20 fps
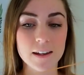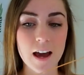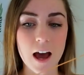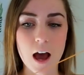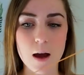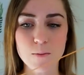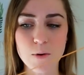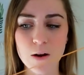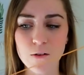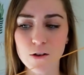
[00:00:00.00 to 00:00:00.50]
Yeah,
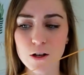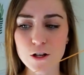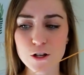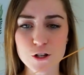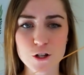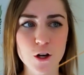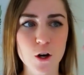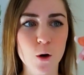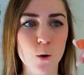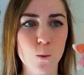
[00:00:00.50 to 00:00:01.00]
I'm not really
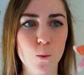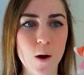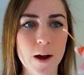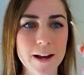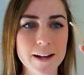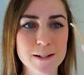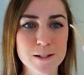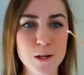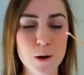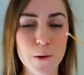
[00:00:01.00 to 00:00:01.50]
sure
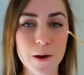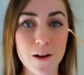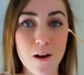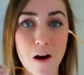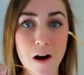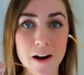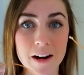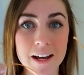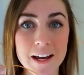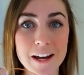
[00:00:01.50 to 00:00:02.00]
what is going
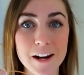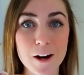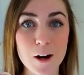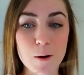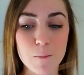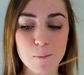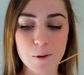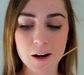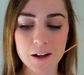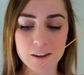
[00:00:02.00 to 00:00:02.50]
on
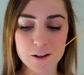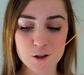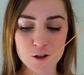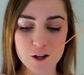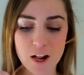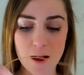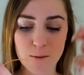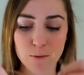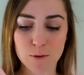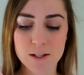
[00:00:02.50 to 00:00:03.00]
here, but the
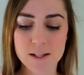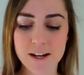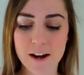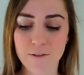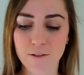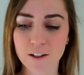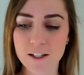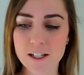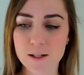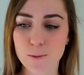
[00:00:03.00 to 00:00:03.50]
strap was
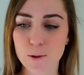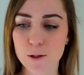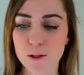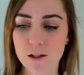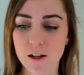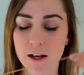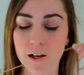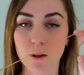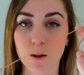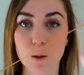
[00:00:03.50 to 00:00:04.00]
definitely supposed
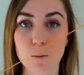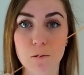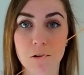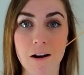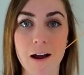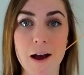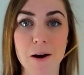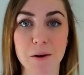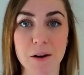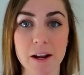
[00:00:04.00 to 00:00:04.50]
to like loop
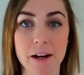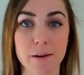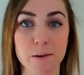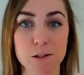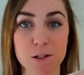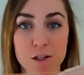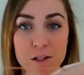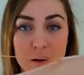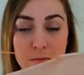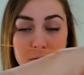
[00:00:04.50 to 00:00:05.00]
around, and it
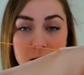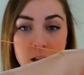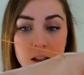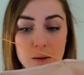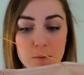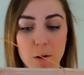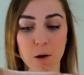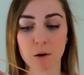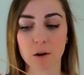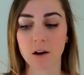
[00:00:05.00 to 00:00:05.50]
was just
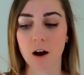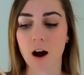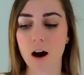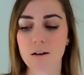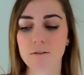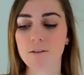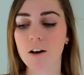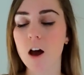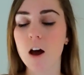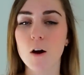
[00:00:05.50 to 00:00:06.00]
completely broken
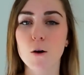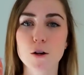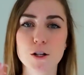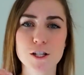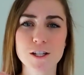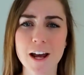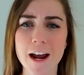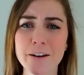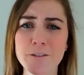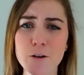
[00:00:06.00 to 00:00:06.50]
off,
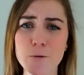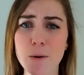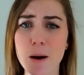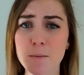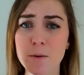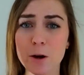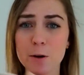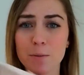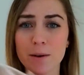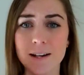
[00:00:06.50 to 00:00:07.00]
which is kind of a
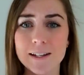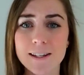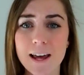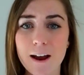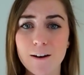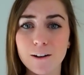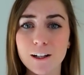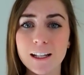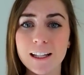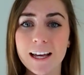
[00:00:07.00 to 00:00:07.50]
bummer because
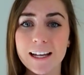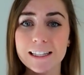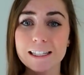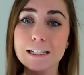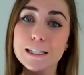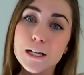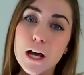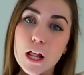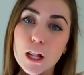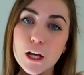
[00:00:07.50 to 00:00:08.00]
I really like
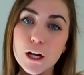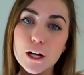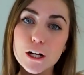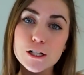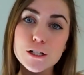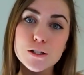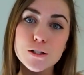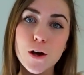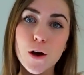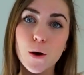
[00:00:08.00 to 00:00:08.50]
this
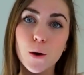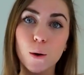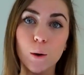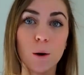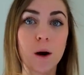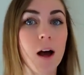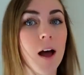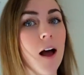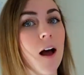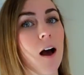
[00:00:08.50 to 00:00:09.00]
color,
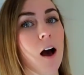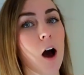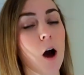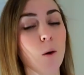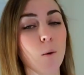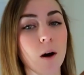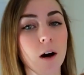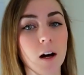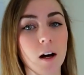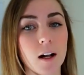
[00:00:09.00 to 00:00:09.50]
so
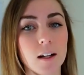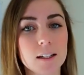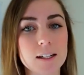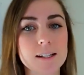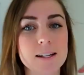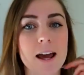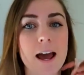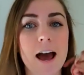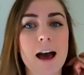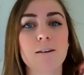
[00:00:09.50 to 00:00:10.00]
oh well, at
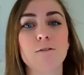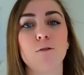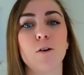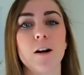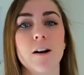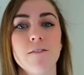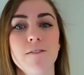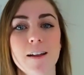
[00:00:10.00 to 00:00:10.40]
least I have one